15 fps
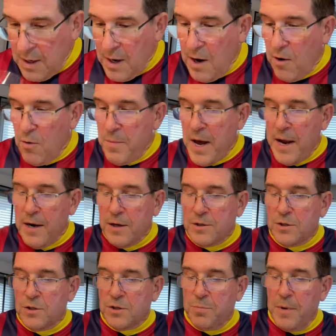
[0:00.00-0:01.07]
Aromatics
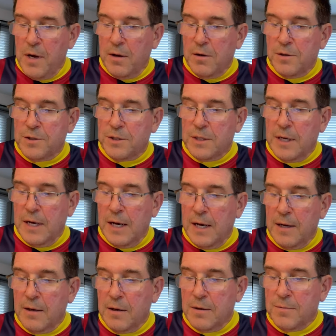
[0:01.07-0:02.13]
smells
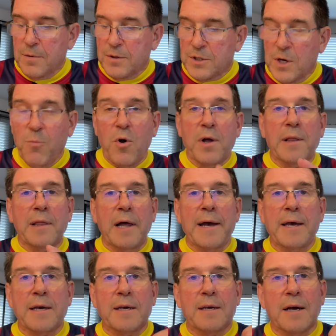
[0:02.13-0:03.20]
uh, somewhat
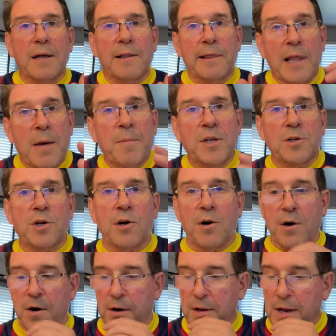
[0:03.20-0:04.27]
like uh, lemon
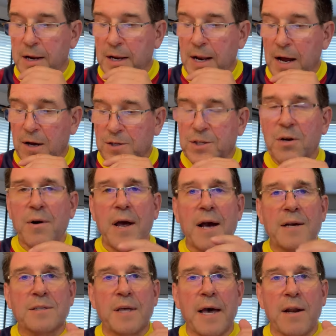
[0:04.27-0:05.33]
curd, and it also
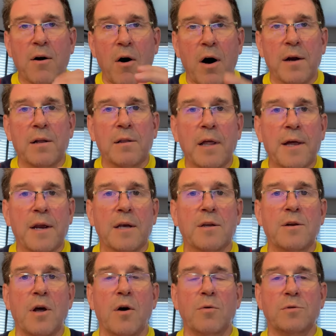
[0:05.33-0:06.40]
has that autolytic
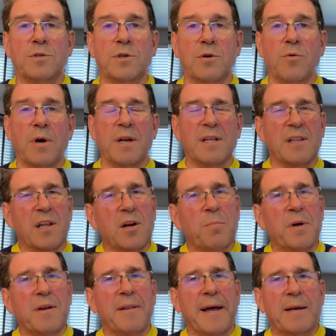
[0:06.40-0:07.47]
note to it, a little
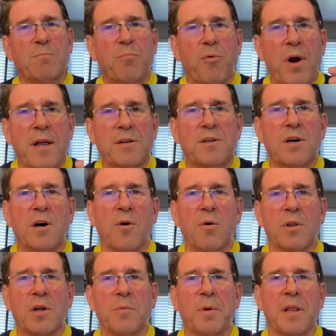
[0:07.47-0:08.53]
bit like bread dough,
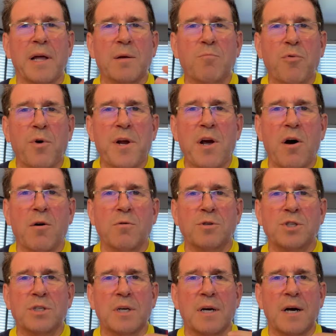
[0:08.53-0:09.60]
a little bit like
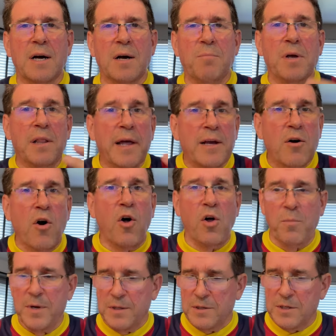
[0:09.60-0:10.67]
brioche, uh, a bit like
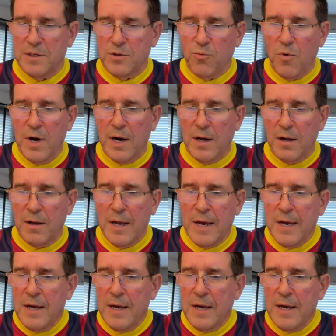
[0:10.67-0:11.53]
almonds as well.